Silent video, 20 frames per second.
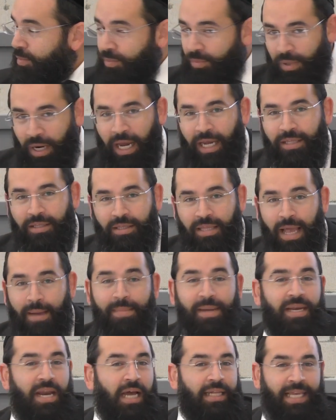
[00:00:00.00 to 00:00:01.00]
Right? That
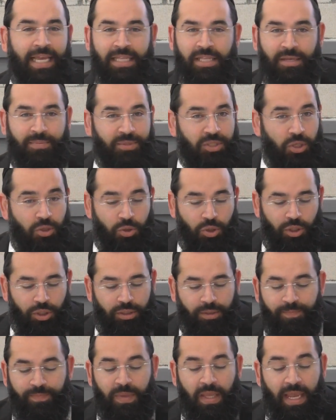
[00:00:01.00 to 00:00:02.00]
may not end up so
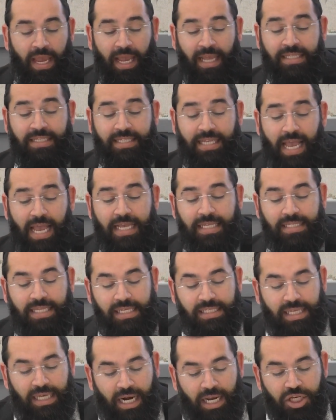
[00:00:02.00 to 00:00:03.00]
good. And says the
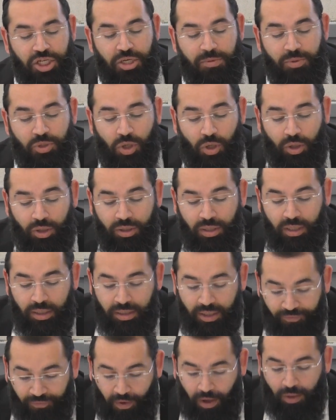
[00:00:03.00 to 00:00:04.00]
Zera Shimshon
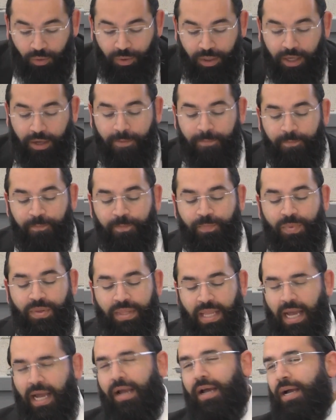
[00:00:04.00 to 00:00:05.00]
the following.
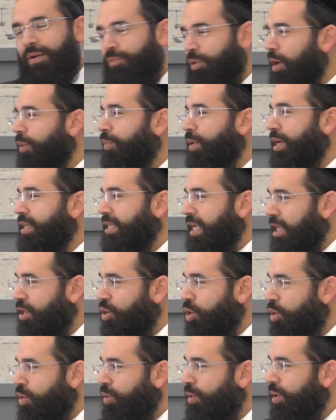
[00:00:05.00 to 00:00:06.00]
Now, I want to tell
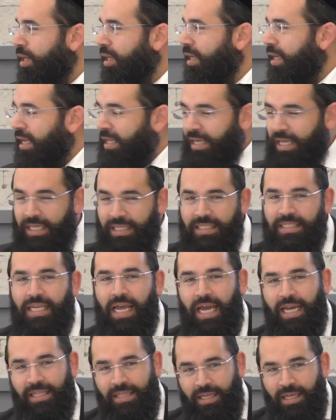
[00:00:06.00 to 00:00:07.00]
you an
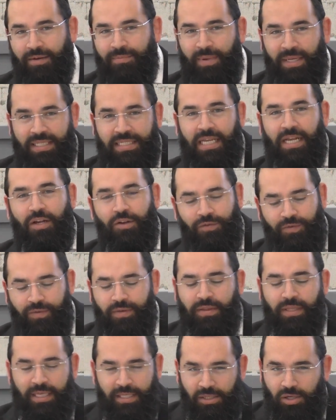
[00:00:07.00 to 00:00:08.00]
insight of myself
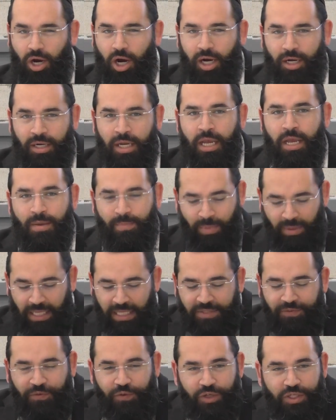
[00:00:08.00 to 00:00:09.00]
later on, but
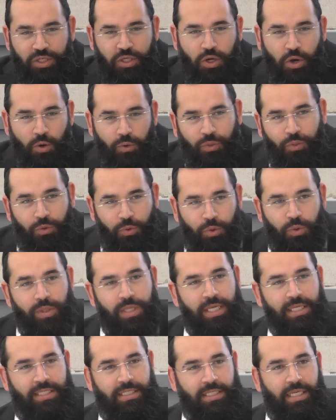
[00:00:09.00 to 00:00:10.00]
let's first go through
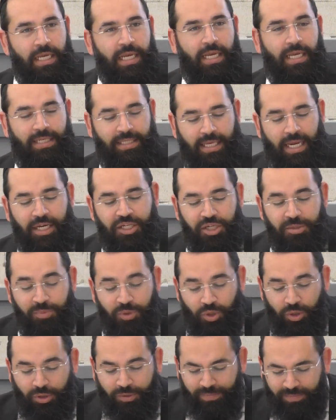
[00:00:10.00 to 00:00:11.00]
this Zera
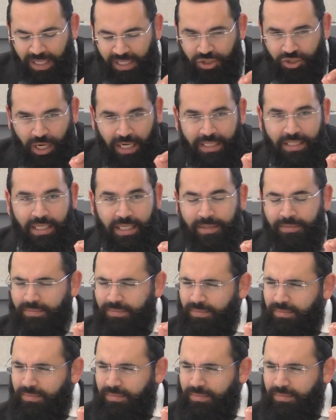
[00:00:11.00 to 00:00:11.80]
Shimshon and try to